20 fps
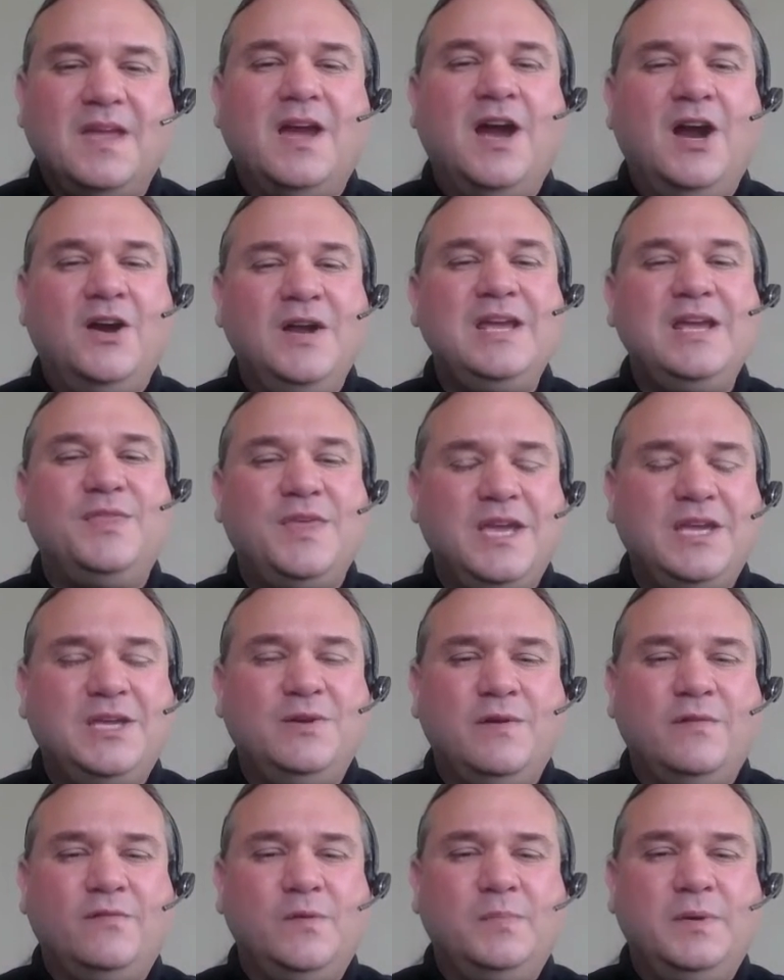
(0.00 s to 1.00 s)
All right,
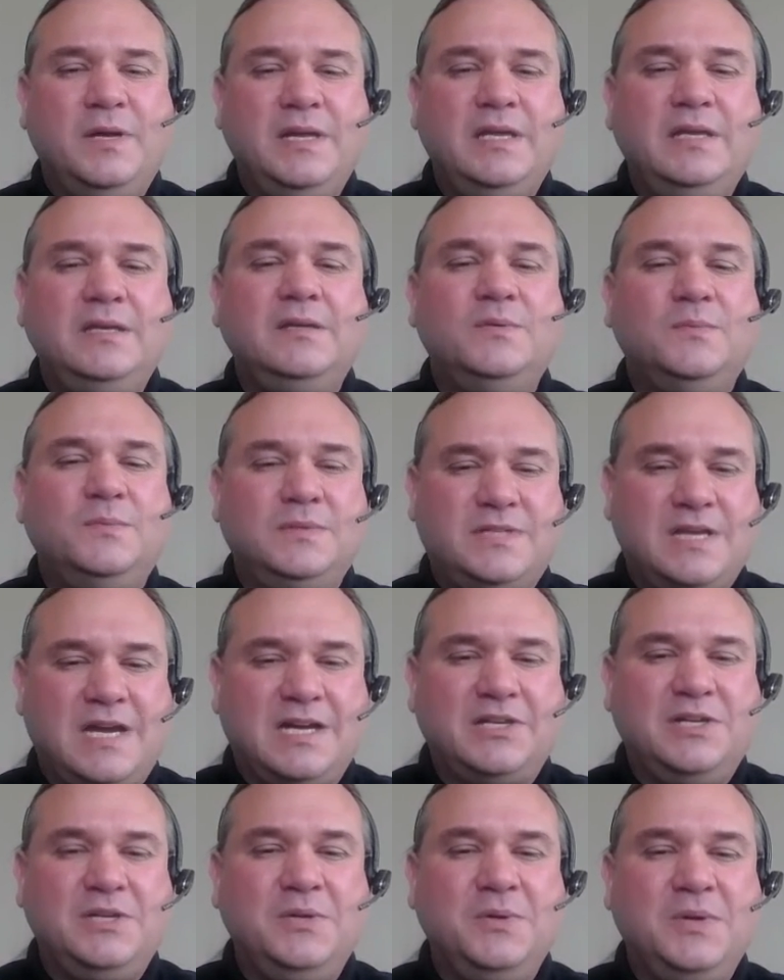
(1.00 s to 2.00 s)
thank you, everybody. We'll
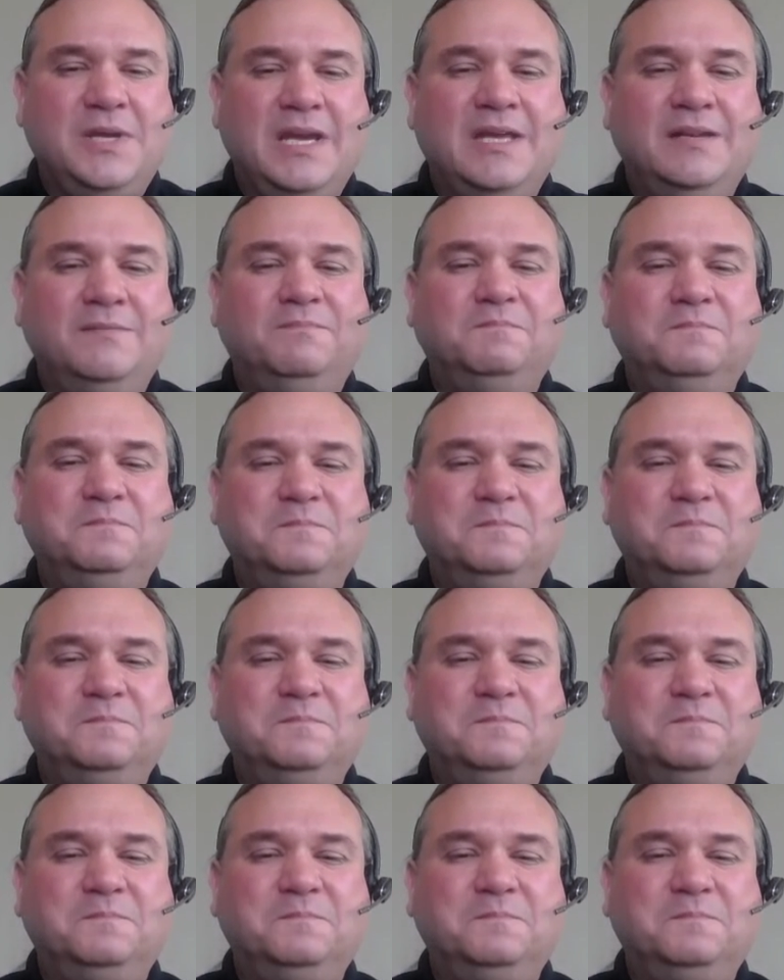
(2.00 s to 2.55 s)
talk to you again.